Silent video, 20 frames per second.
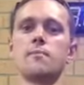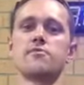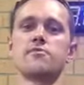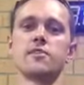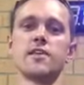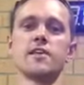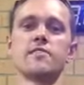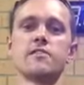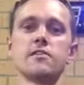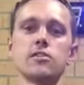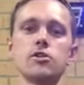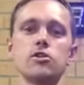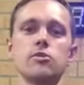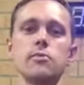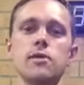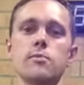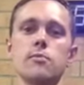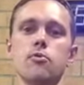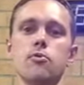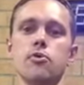So that's a little
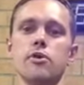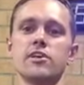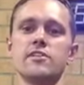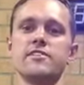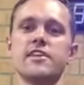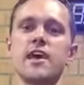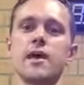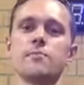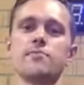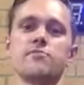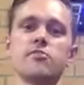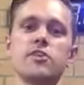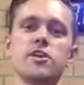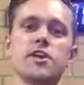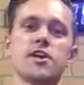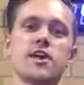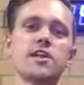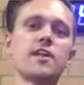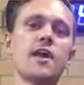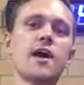bit more in depth, so you
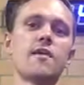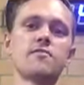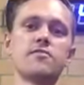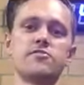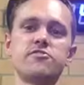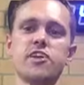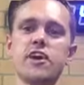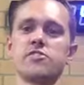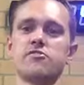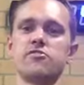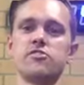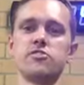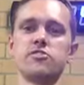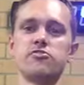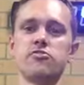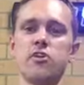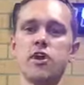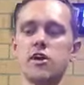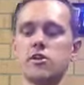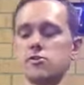can have a chat to your
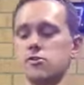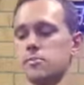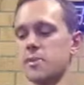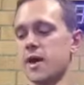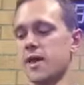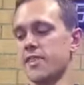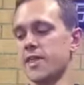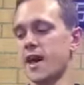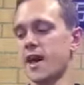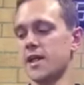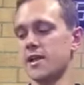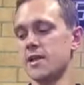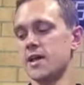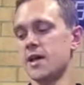trainer about that